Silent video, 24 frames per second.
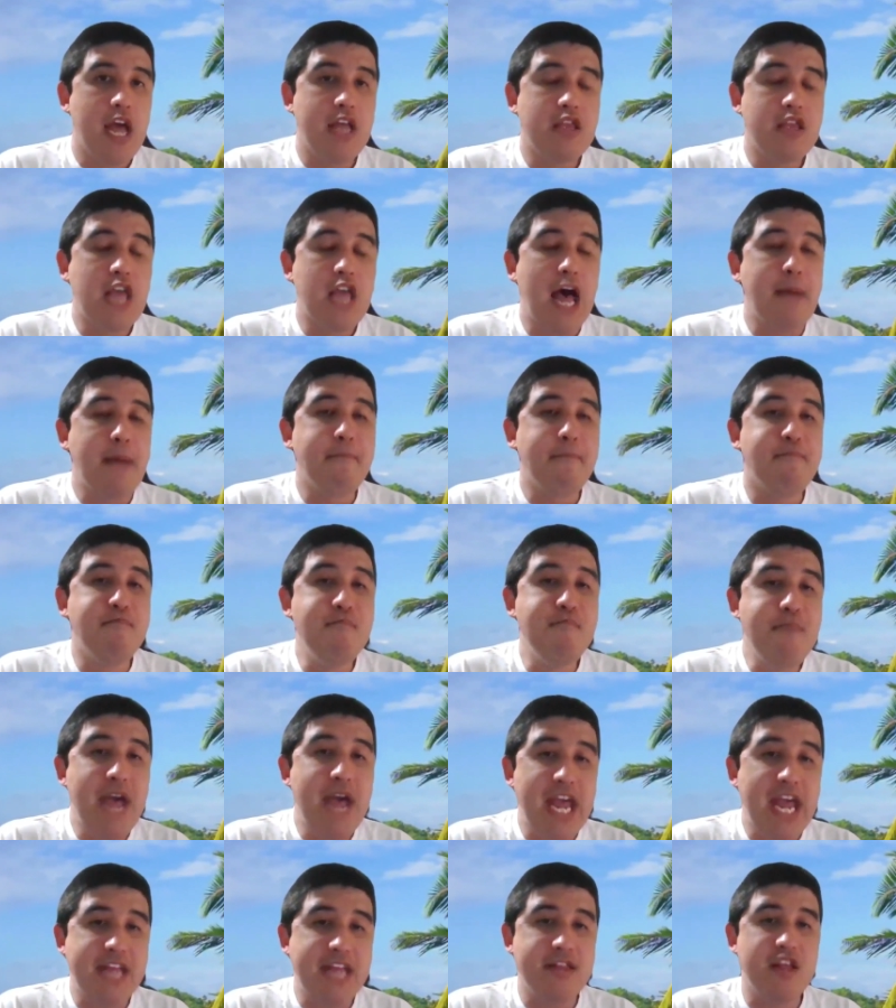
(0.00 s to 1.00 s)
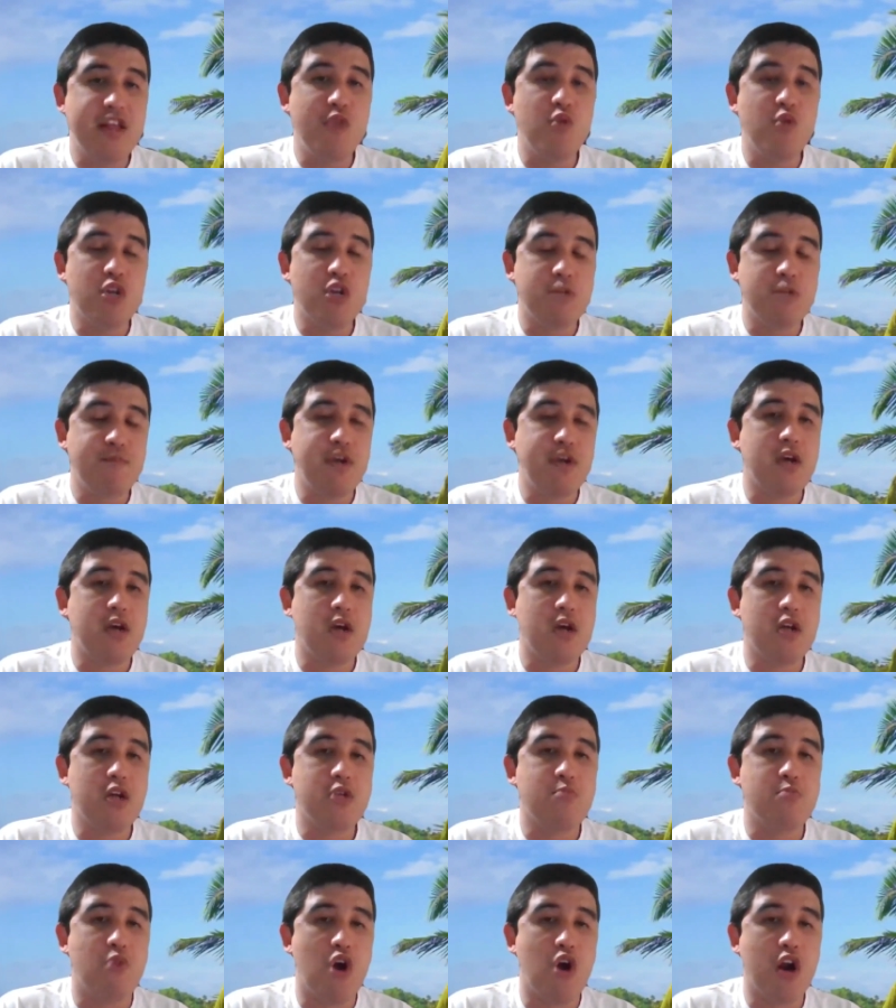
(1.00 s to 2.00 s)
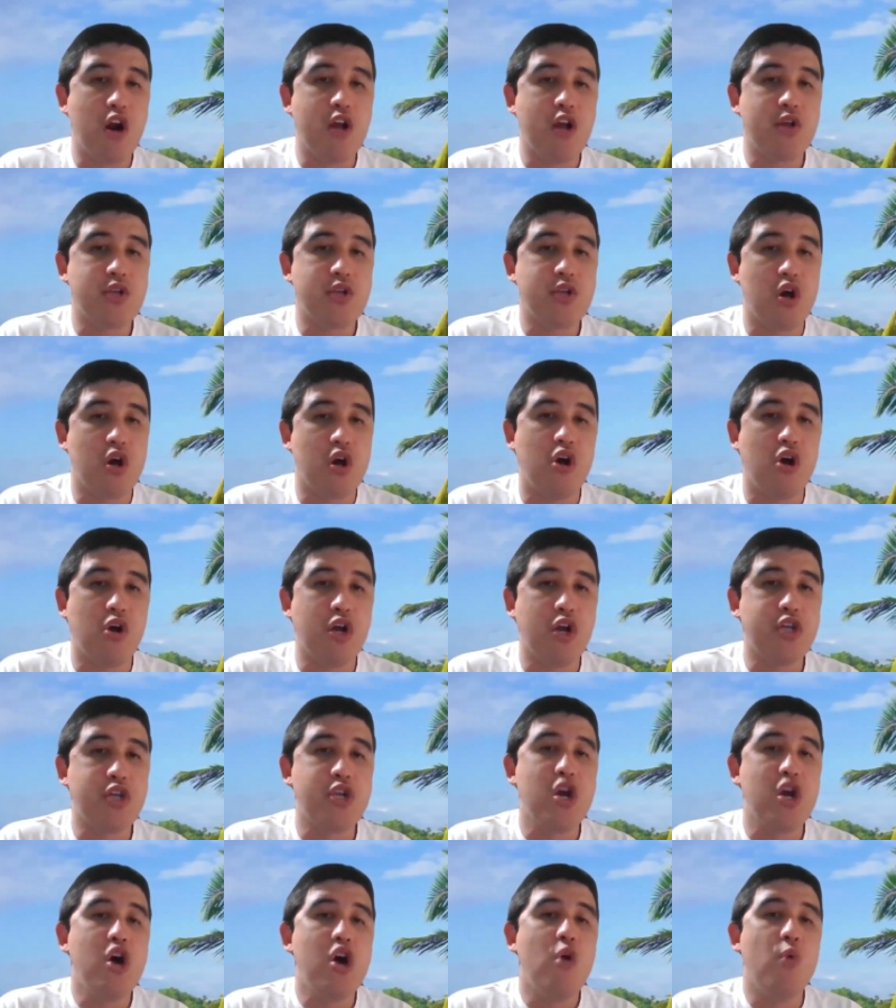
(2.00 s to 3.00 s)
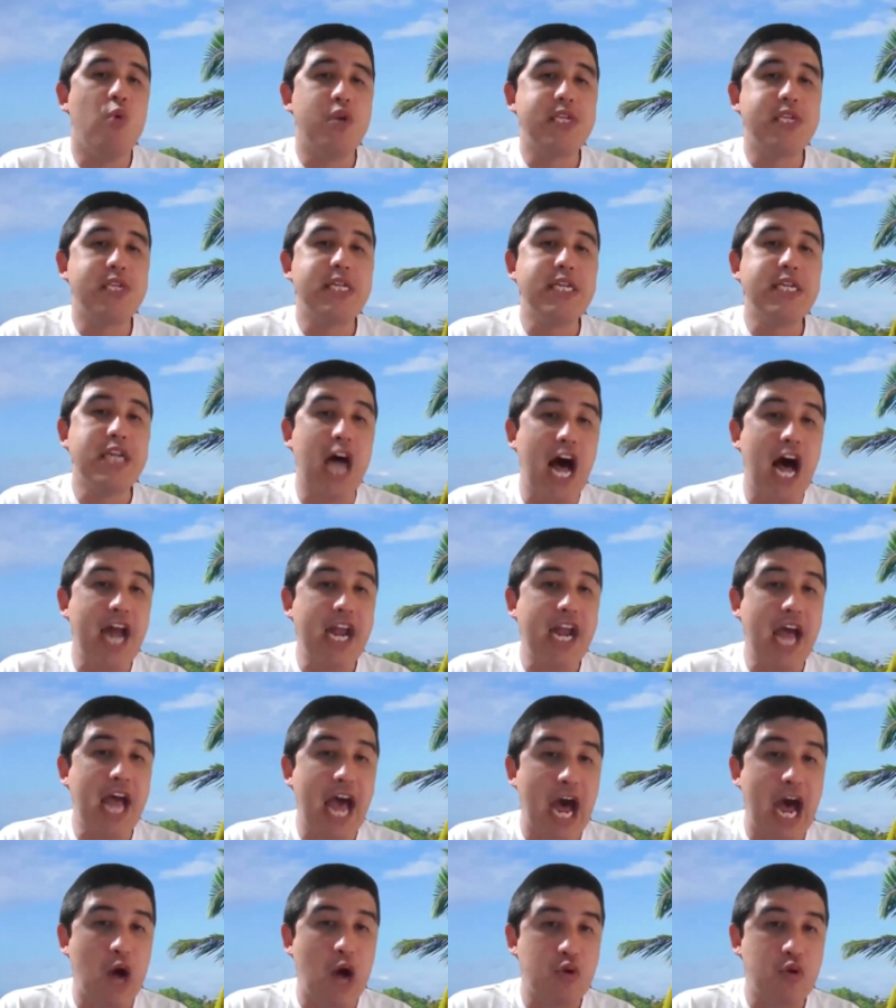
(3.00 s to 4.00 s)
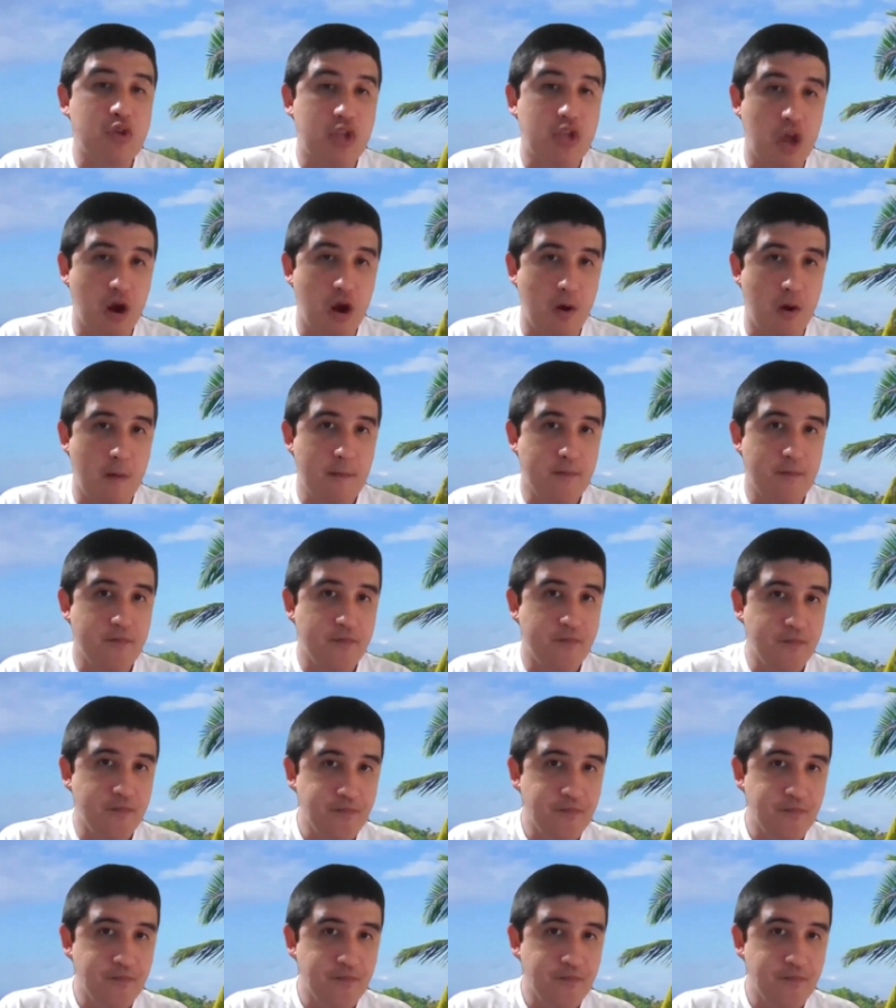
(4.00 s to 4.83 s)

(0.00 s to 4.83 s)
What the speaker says: And that mainly was because Marcus Sahonis was not out there.